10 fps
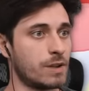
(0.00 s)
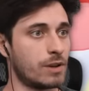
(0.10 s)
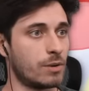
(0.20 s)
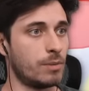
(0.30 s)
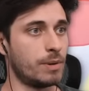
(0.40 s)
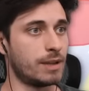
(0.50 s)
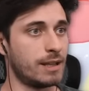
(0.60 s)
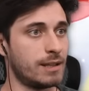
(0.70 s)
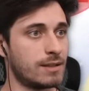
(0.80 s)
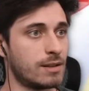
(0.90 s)
Okay, we'll put
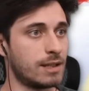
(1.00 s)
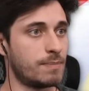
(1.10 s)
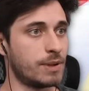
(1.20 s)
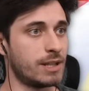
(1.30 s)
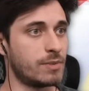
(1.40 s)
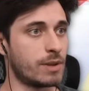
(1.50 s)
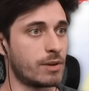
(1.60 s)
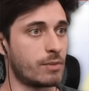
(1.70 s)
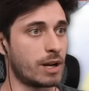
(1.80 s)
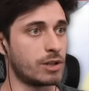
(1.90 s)
these... Let's put these
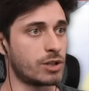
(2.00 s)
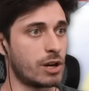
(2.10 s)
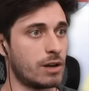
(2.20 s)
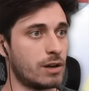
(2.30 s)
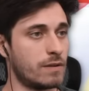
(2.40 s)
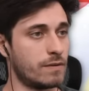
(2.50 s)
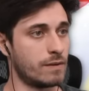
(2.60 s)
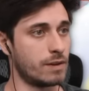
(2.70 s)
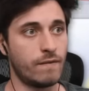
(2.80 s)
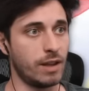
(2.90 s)
within range of
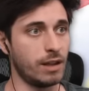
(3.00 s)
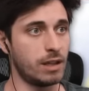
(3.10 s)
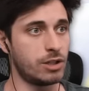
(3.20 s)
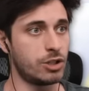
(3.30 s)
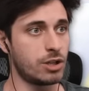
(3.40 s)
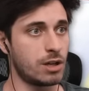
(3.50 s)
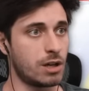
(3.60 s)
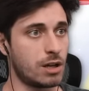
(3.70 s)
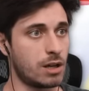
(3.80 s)
village